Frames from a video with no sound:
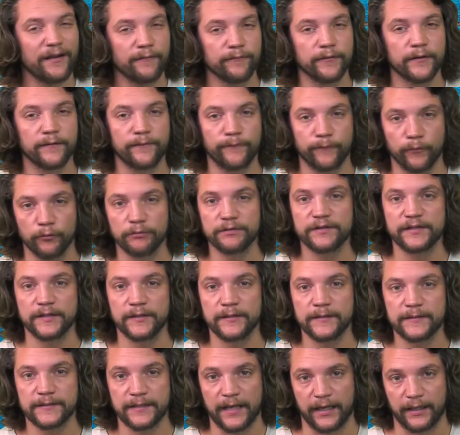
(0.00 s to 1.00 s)
every
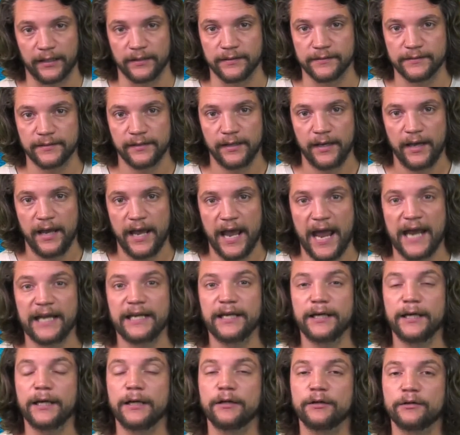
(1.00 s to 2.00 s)
14 seconds, and
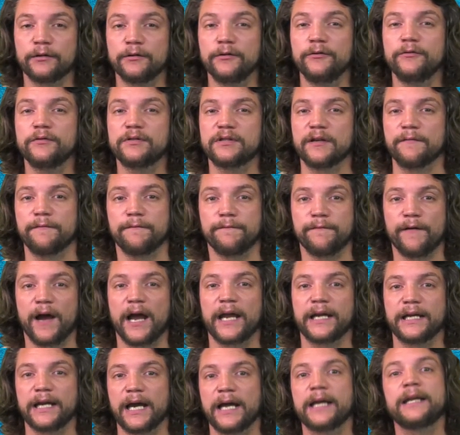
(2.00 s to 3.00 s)
it includes a
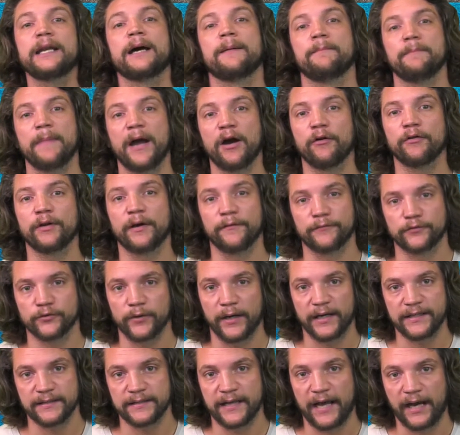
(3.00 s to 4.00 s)
finite amount of
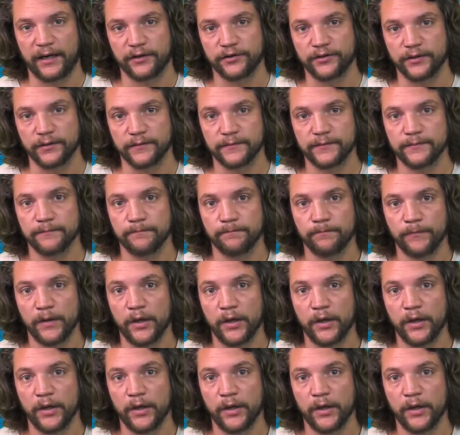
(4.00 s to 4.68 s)
transactions.